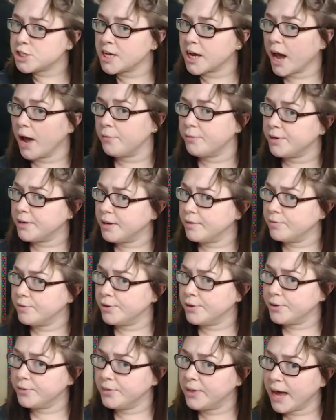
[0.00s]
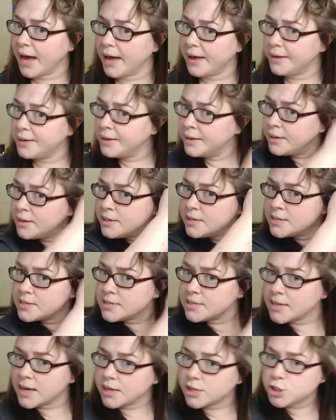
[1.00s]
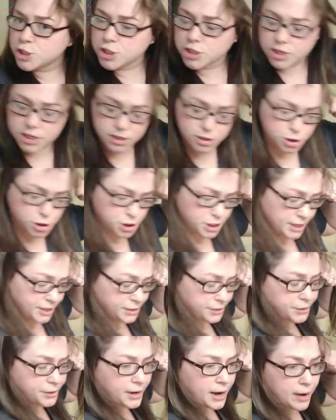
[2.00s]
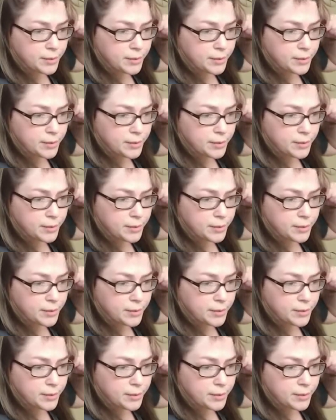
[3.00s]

Like I would never do that section in a straightener.